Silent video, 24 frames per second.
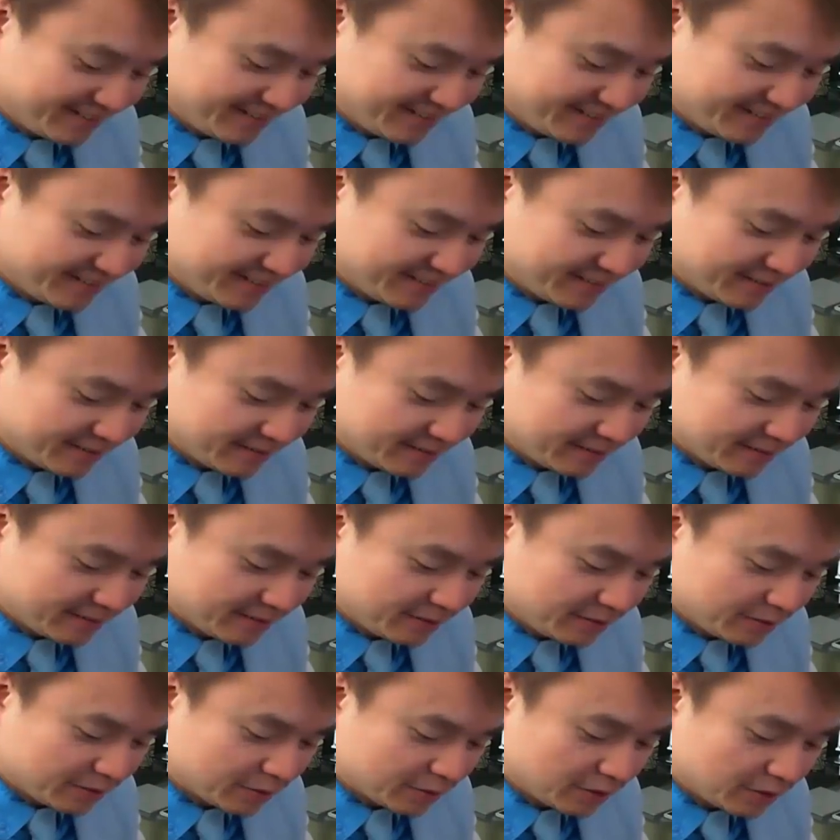Yep.
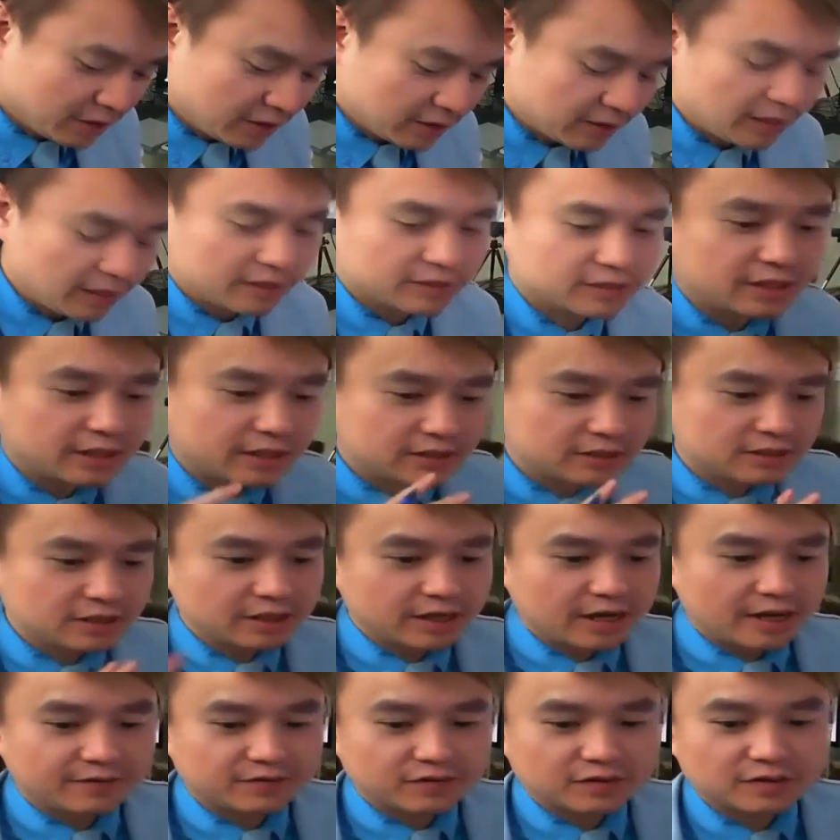Cool. Now, is there
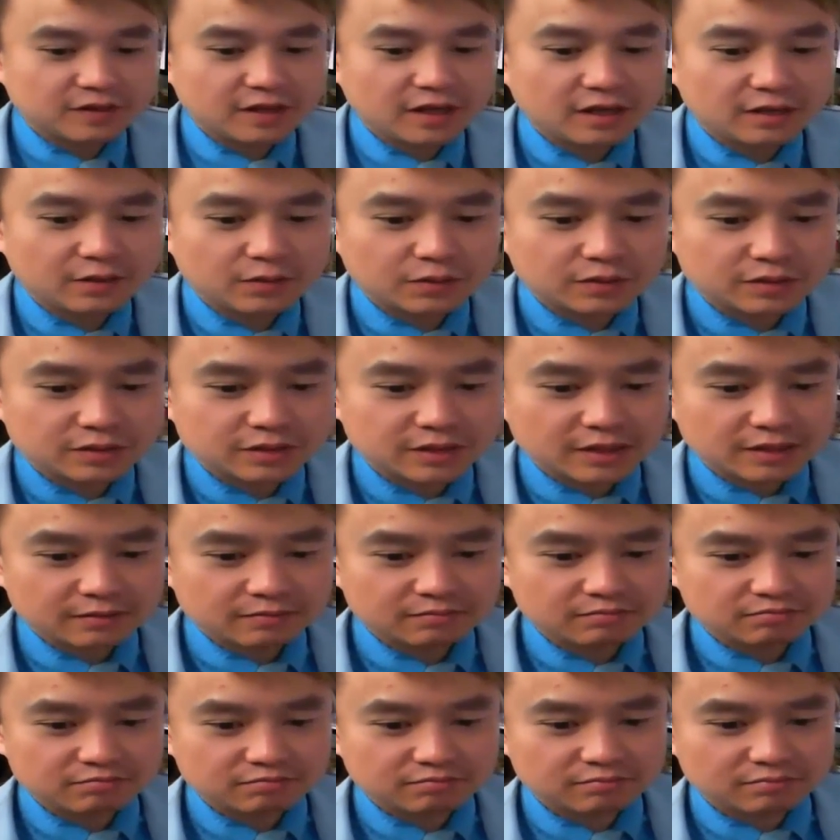anything after that, or is
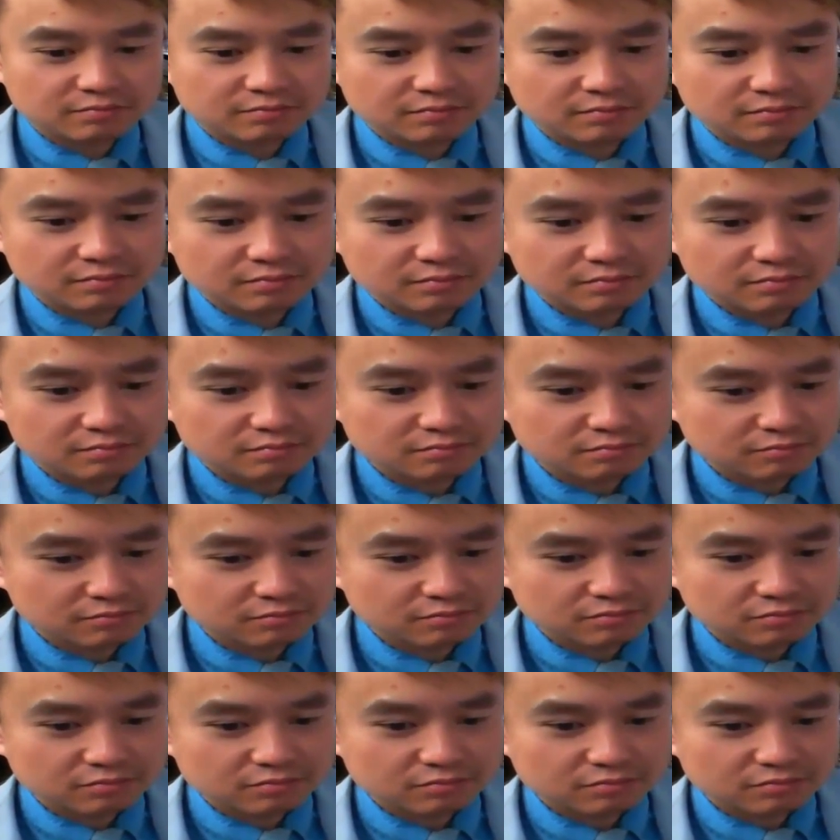it?
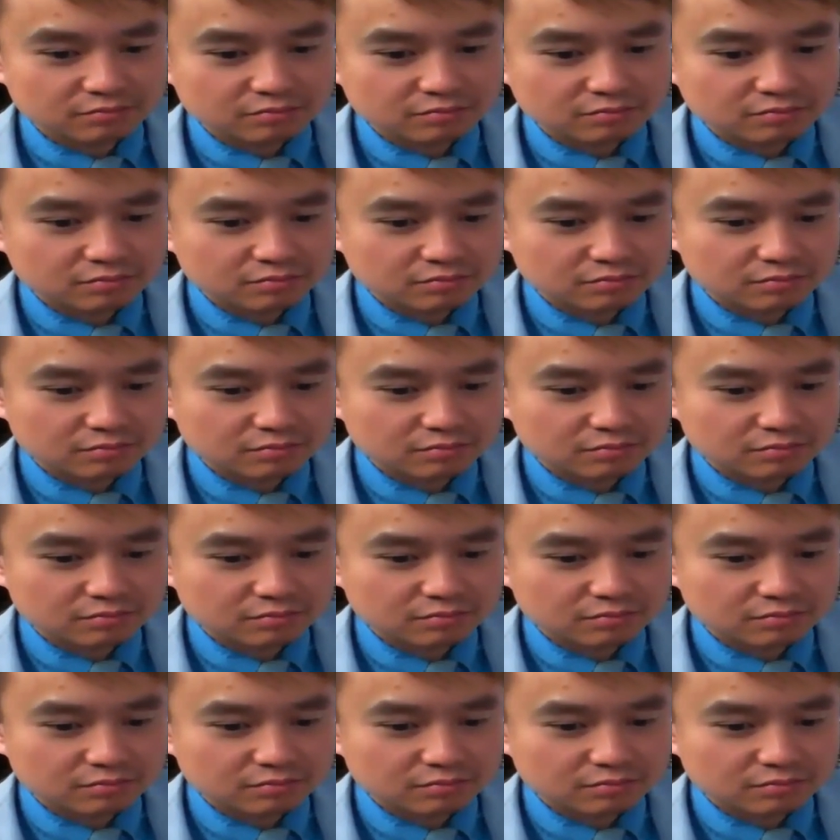There is.